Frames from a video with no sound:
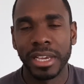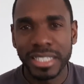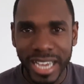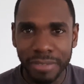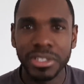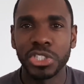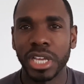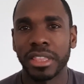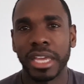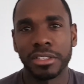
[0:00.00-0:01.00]
Now, having
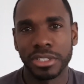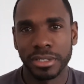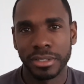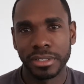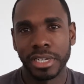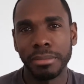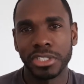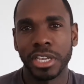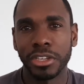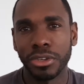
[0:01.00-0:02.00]
said that, let me
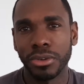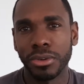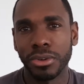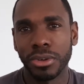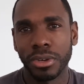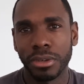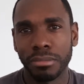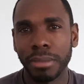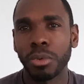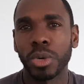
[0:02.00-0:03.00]
take you
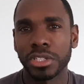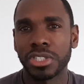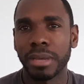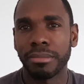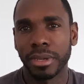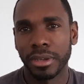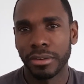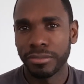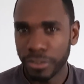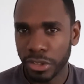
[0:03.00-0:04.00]
maybe one step
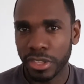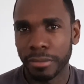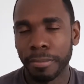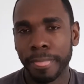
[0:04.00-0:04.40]
further.